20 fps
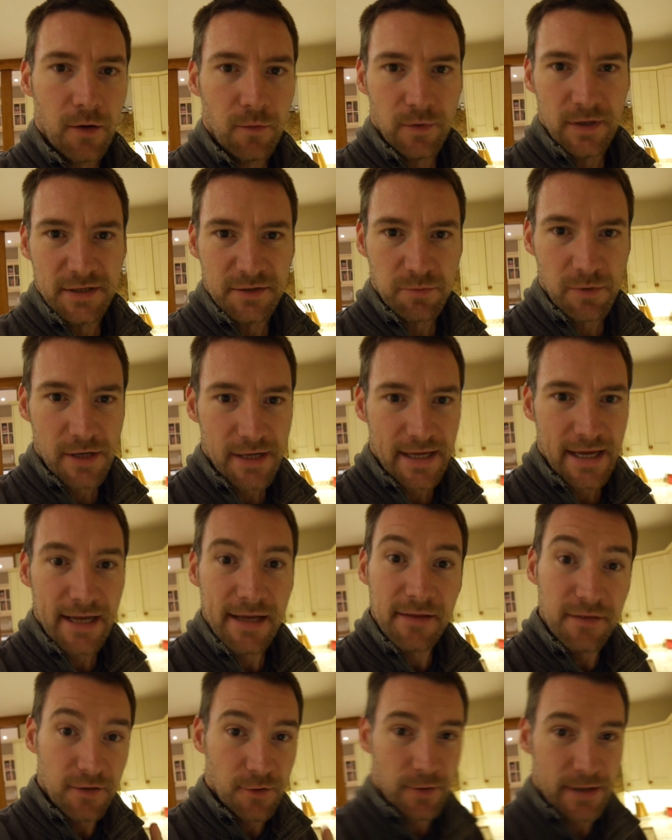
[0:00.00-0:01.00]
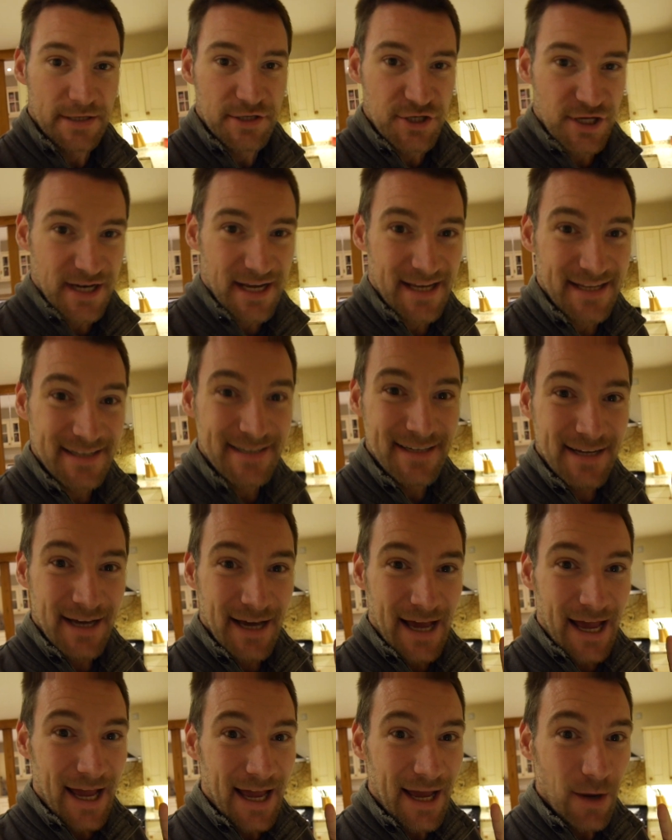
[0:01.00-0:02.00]
Well, it's working. The question is,
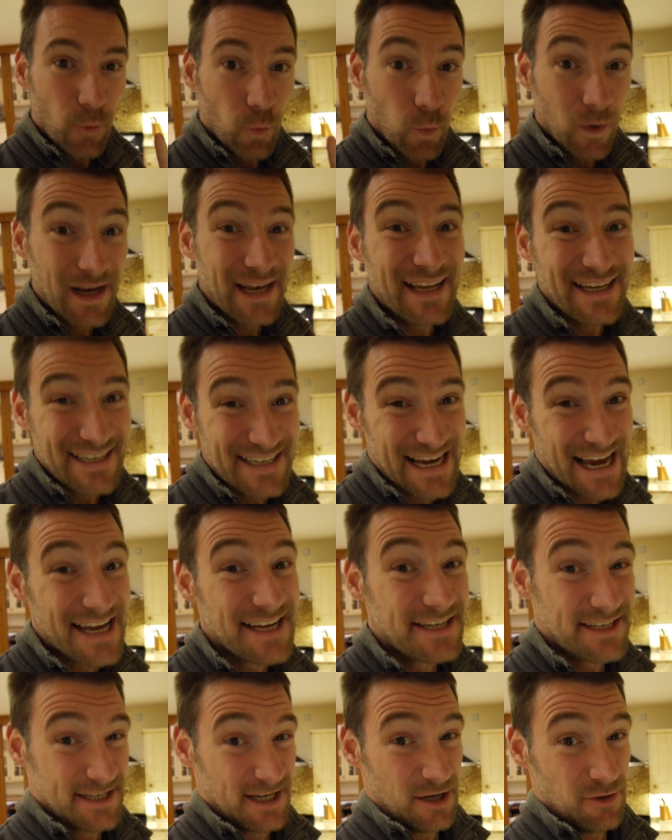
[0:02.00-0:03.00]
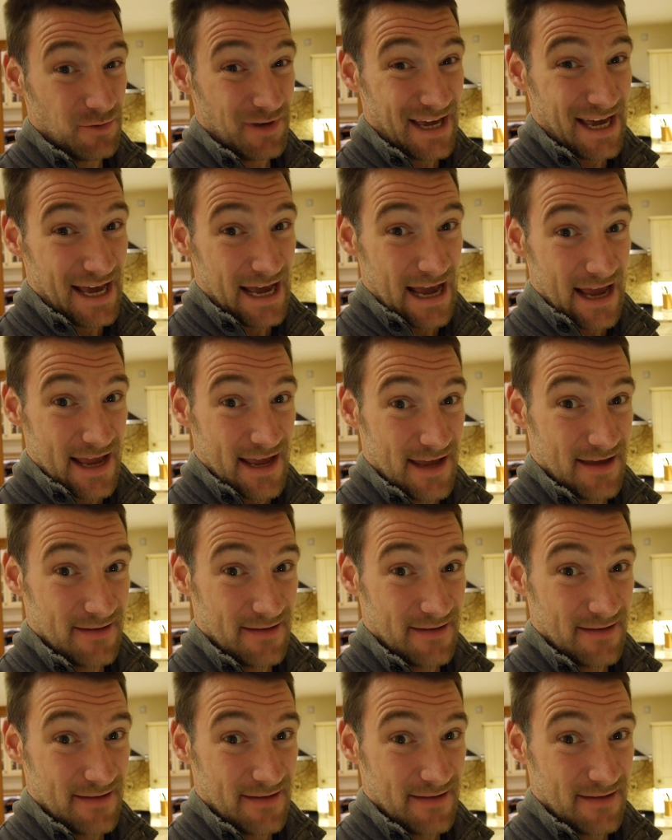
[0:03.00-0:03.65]
will it taste okay?